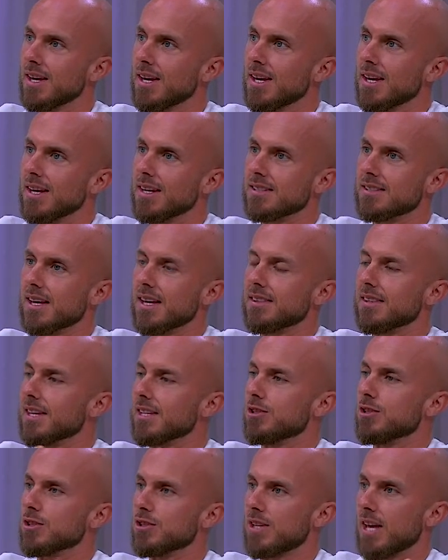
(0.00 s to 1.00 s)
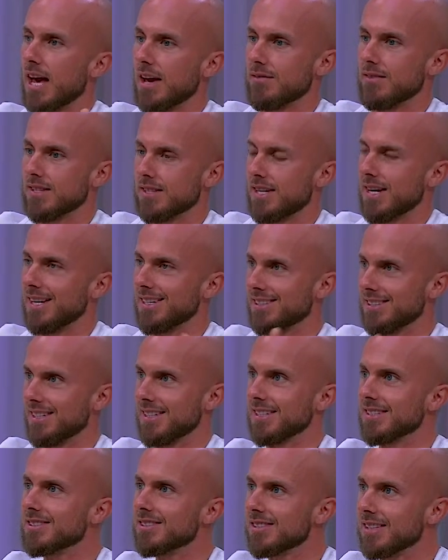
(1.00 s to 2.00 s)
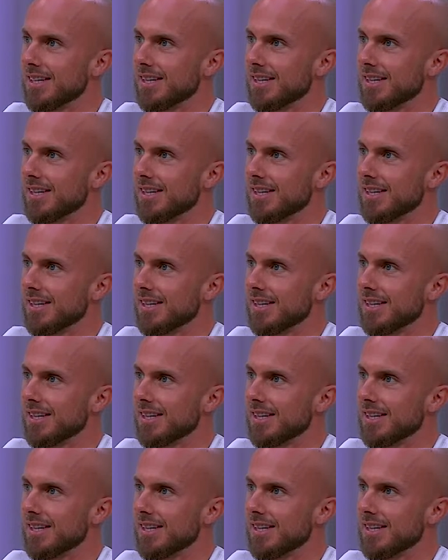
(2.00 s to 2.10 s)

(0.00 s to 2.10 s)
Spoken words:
is that they just haven't tasted and seen.